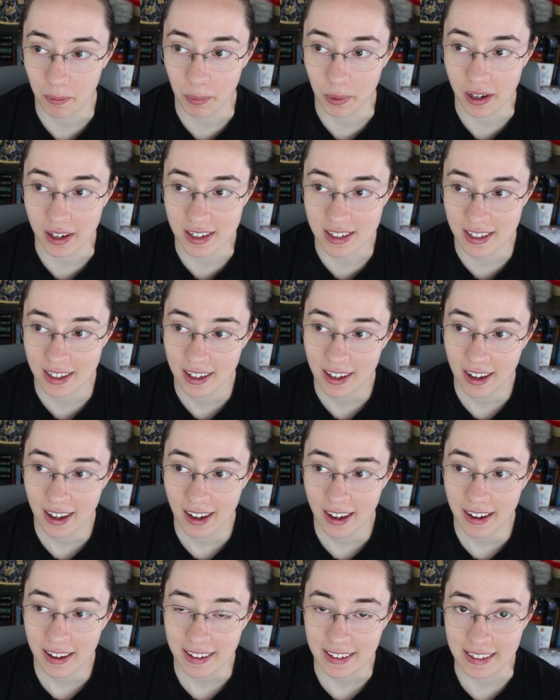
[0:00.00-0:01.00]
But
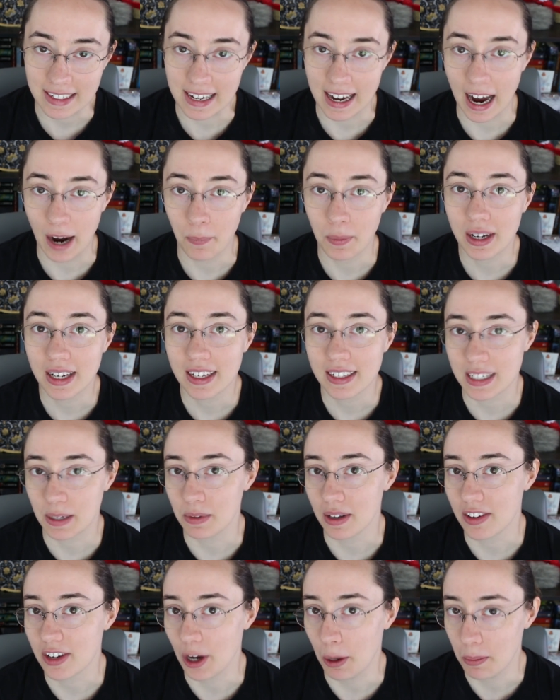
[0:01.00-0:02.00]
yeah, I want to get done
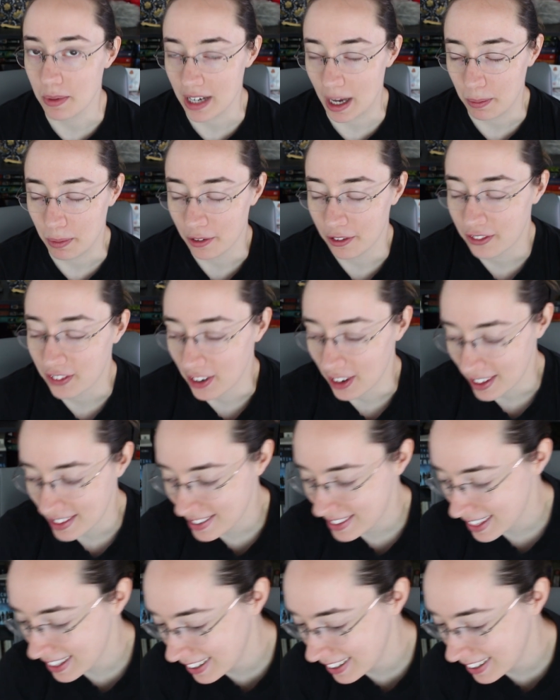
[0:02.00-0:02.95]
with Tome Topple first.